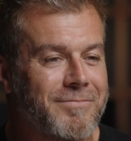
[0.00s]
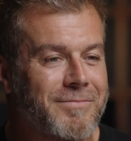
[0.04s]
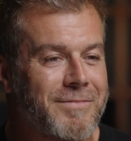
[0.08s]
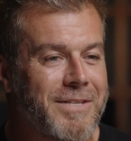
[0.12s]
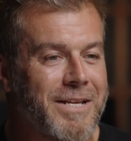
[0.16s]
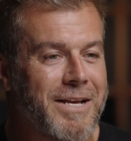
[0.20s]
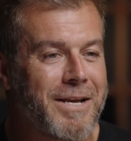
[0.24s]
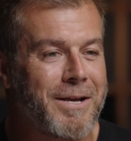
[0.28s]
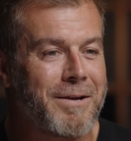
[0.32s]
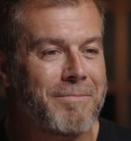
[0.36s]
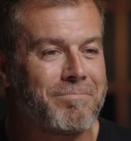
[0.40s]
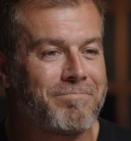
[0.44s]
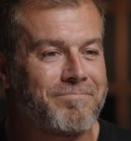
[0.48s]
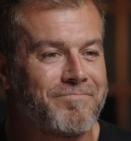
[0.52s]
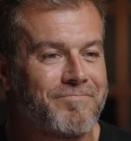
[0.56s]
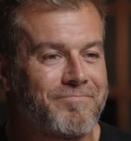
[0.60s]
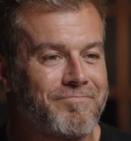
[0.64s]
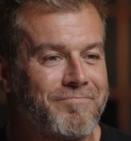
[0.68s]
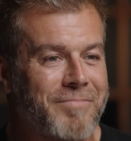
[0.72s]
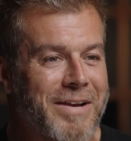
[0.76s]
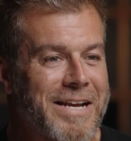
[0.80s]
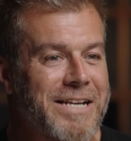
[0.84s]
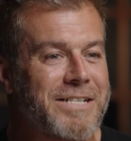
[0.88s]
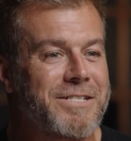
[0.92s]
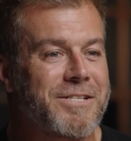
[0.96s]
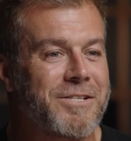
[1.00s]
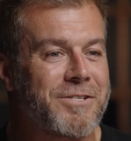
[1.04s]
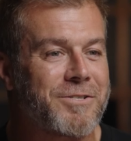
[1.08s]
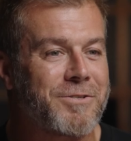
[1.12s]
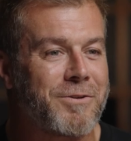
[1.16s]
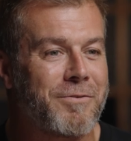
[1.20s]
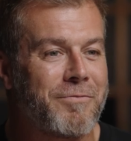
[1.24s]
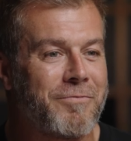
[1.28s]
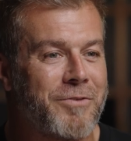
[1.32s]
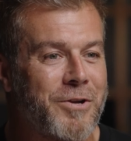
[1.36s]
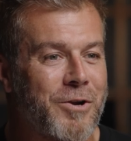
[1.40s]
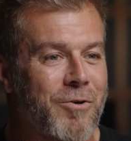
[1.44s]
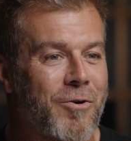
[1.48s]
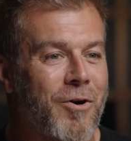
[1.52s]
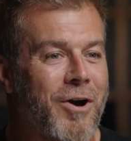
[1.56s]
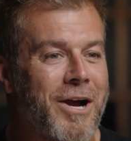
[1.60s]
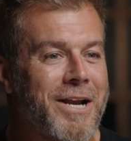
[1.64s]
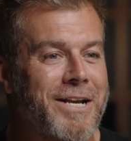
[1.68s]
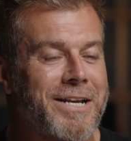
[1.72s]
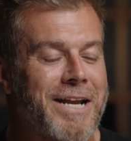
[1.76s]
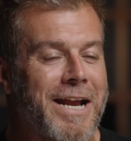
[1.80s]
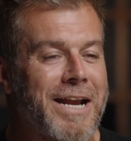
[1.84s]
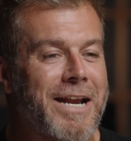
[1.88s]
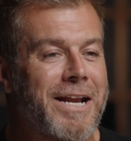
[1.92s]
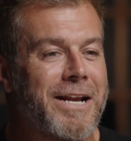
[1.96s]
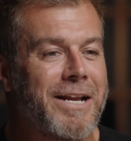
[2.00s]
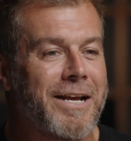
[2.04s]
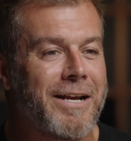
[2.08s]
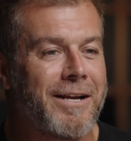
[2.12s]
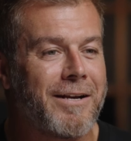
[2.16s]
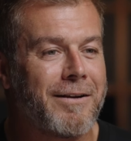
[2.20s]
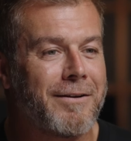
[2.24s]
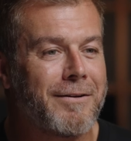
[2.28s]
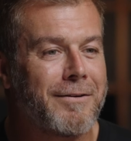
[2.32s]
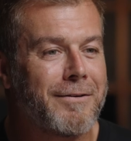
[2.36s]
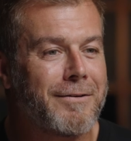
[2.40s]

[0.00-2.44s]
they're pieces of your identity.